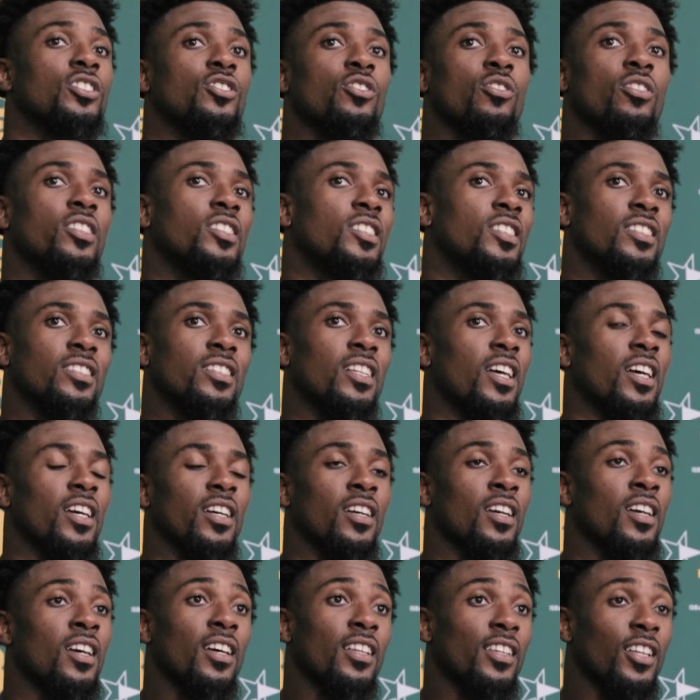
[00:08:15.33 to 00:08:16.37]
So it's just like
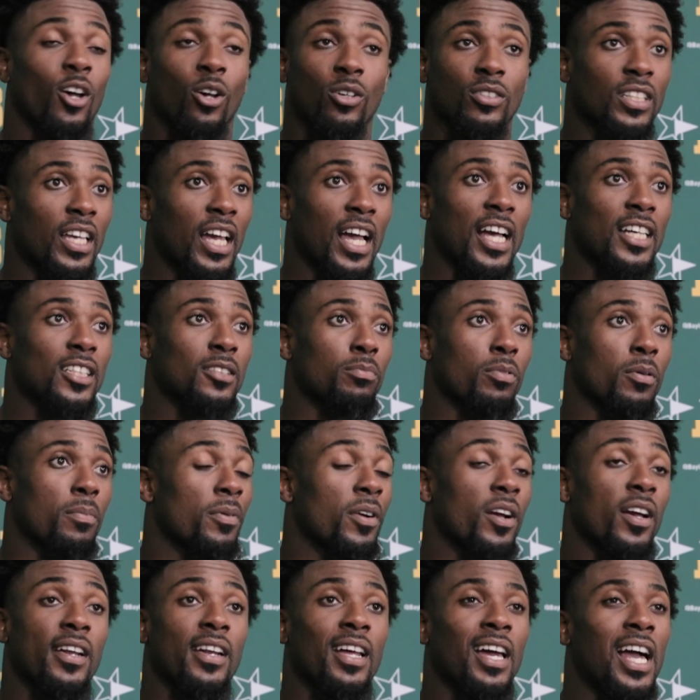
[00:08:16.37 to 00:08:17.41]
those guys
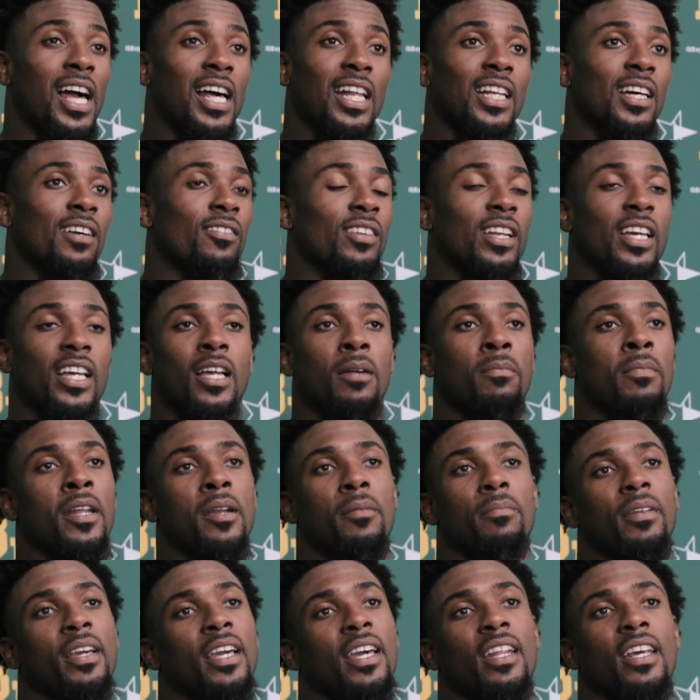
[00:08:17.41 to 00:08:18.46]
prepare at a high level and they come out
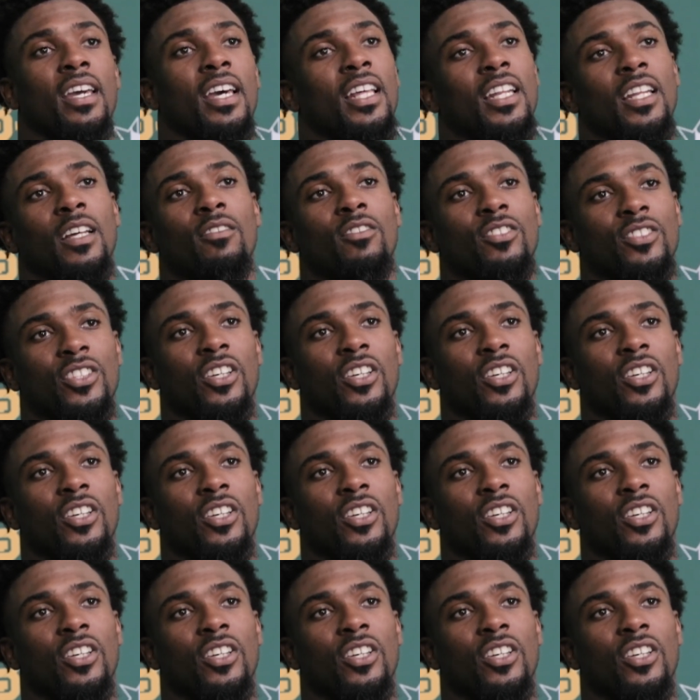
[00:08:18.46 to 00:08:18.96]
and play at a high level.